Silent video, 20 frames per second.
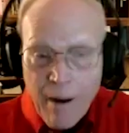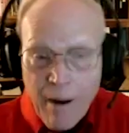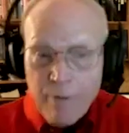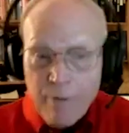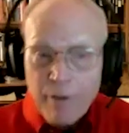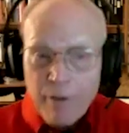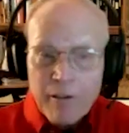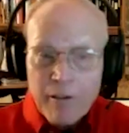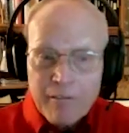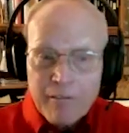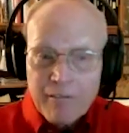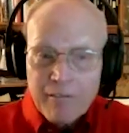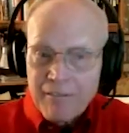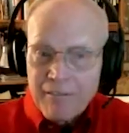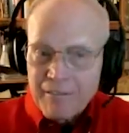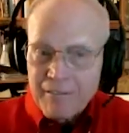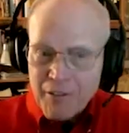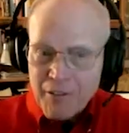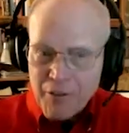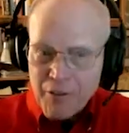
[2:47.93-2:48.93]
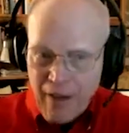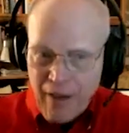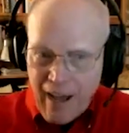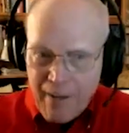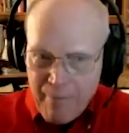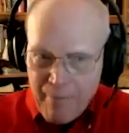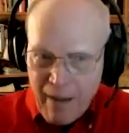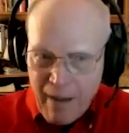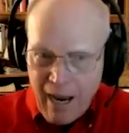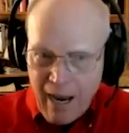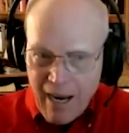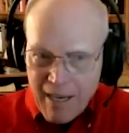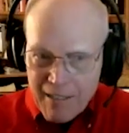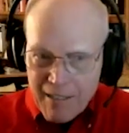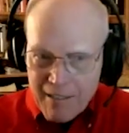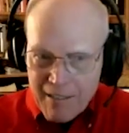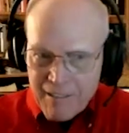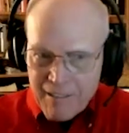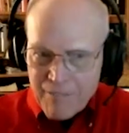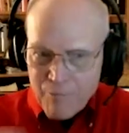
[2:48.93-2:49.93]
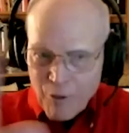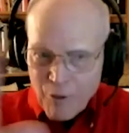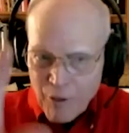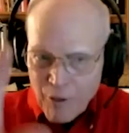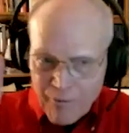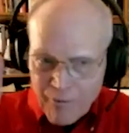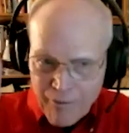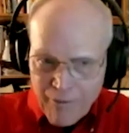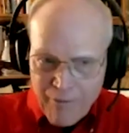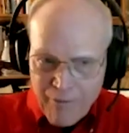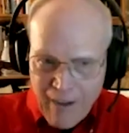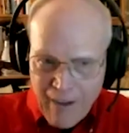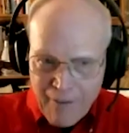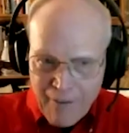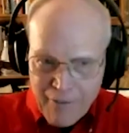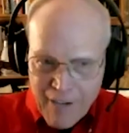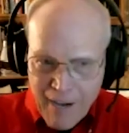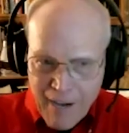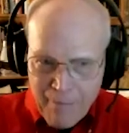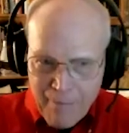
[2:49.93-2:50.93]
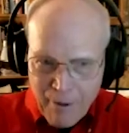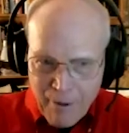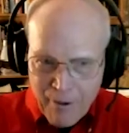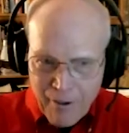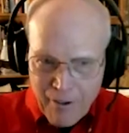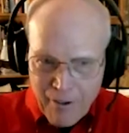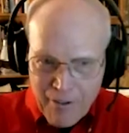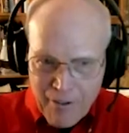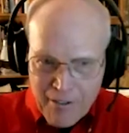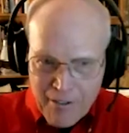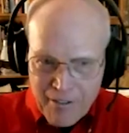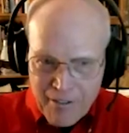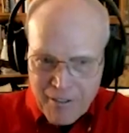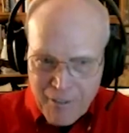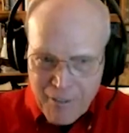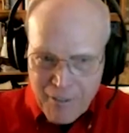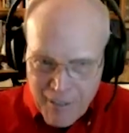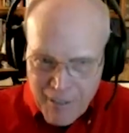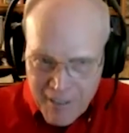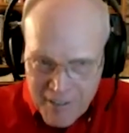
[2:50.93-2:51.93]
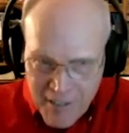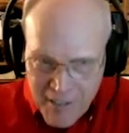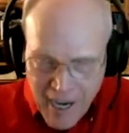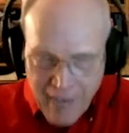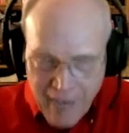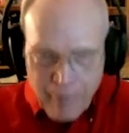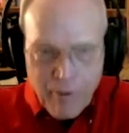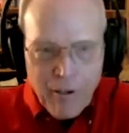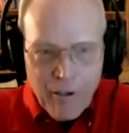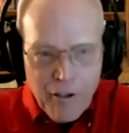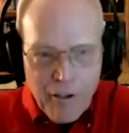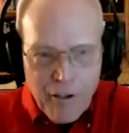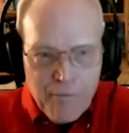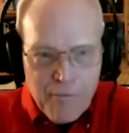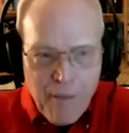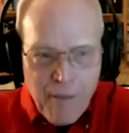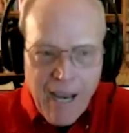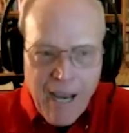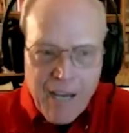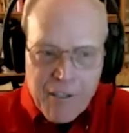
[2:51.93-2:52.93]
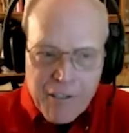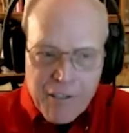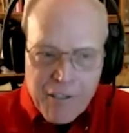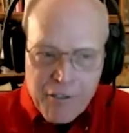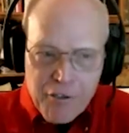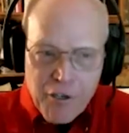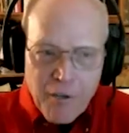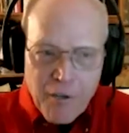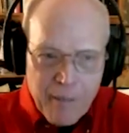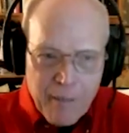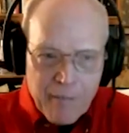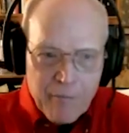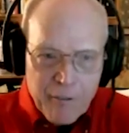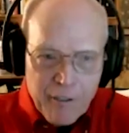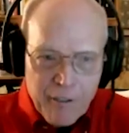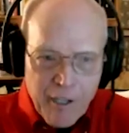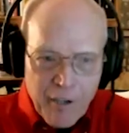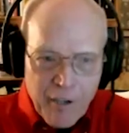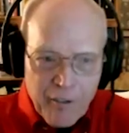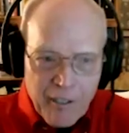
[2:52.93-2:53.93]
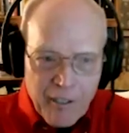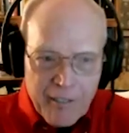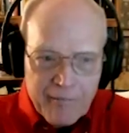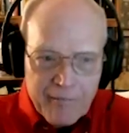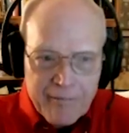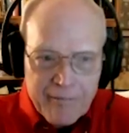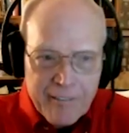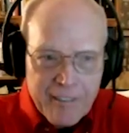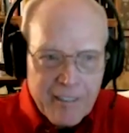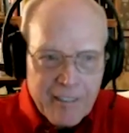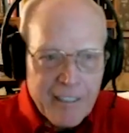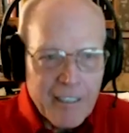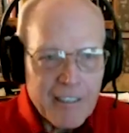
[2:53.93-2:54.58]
remember, there's five bays. We're looking for five shop owners. Take one of those bays and jump in with Cody.